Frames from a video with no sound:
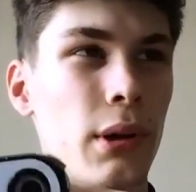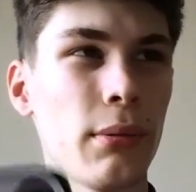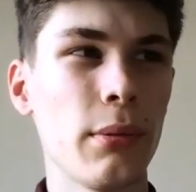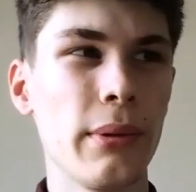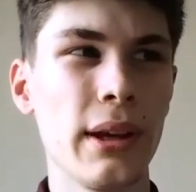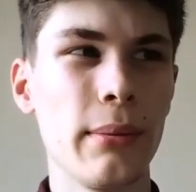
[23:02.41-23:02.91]

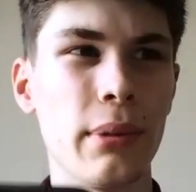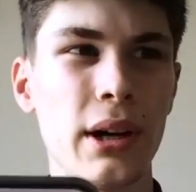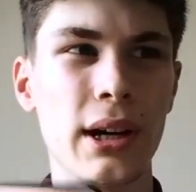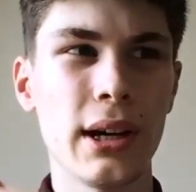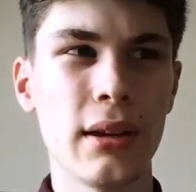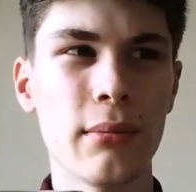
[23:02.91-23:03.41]
probably
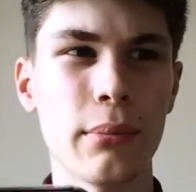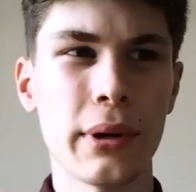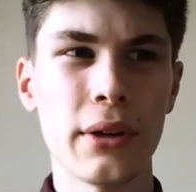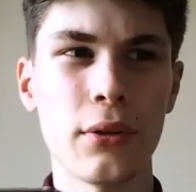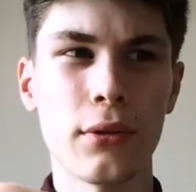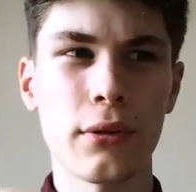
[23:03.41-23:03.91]
buy
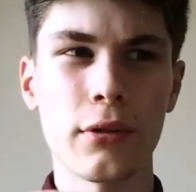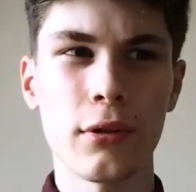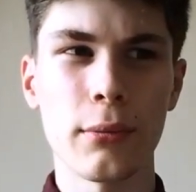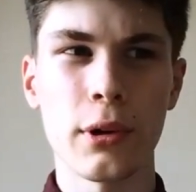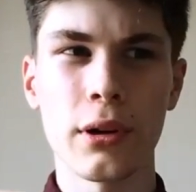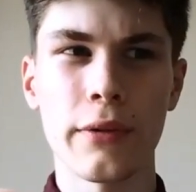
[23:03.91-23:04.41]

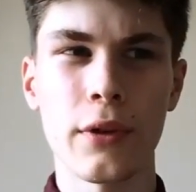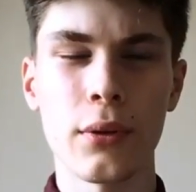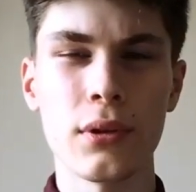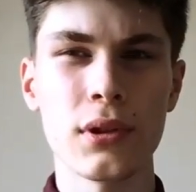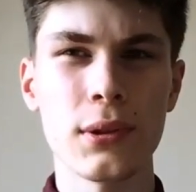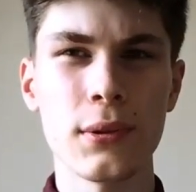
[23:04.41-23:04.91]
binaural
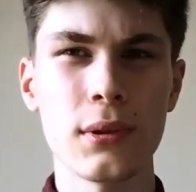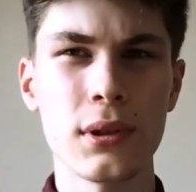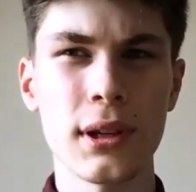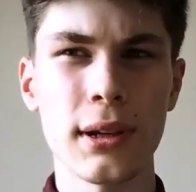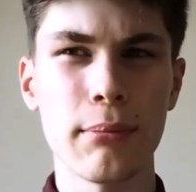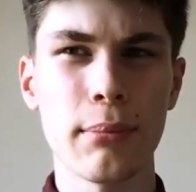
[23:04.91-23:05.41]
microphones soon,
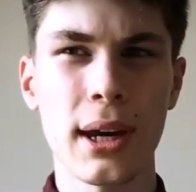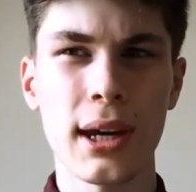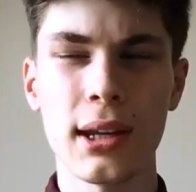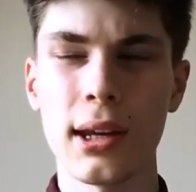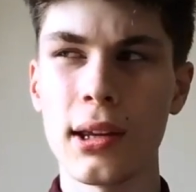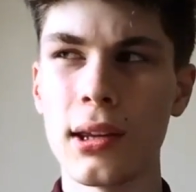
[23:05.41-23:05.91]
so I'm
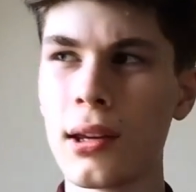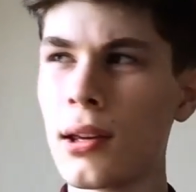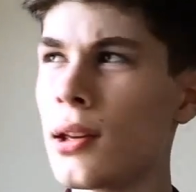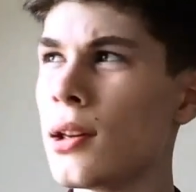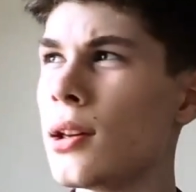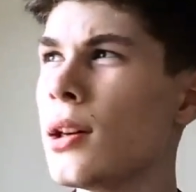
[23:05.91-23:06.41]
paid again,
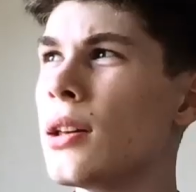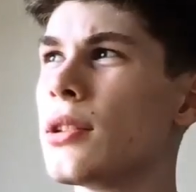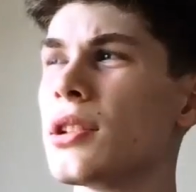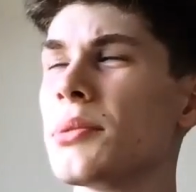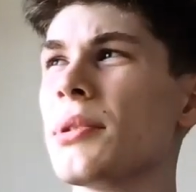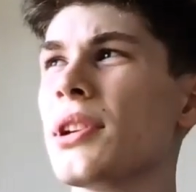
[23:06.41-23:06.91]

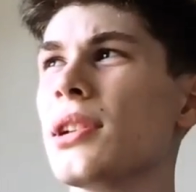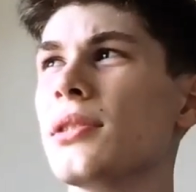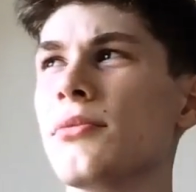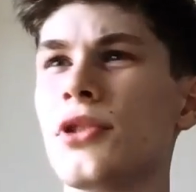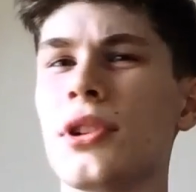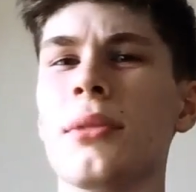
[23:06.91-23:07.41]
just because
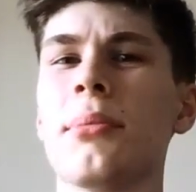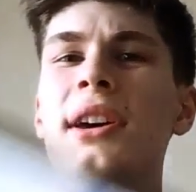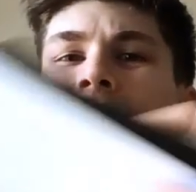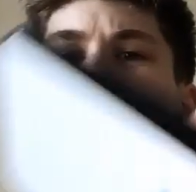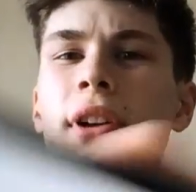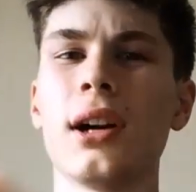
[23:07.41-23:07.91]
I'm trying to
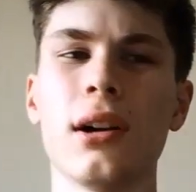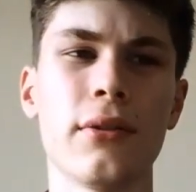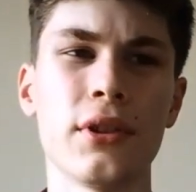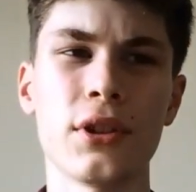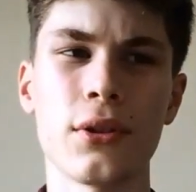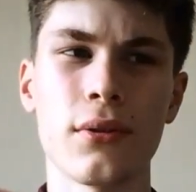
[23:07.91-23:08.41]
pay for
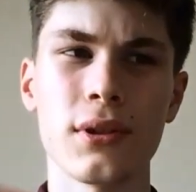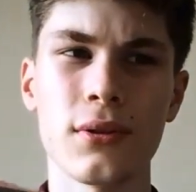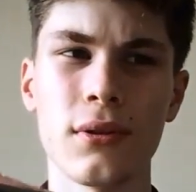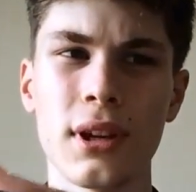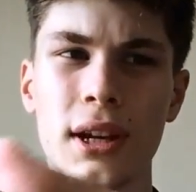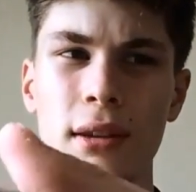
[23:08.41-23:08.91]
car insurance
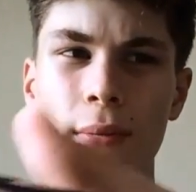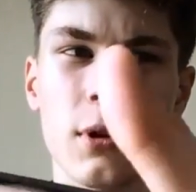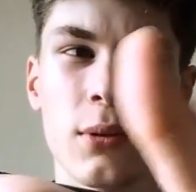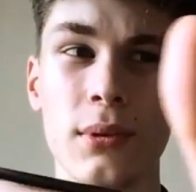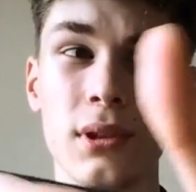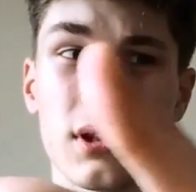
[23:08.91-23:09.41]
and all that at the
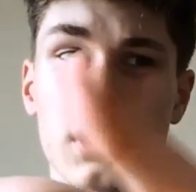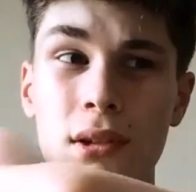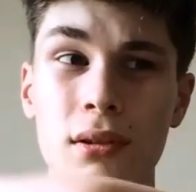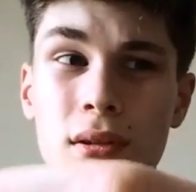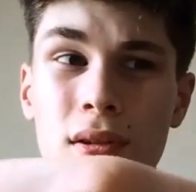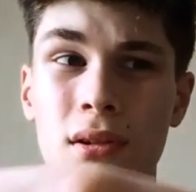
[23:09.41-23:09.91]
moment. So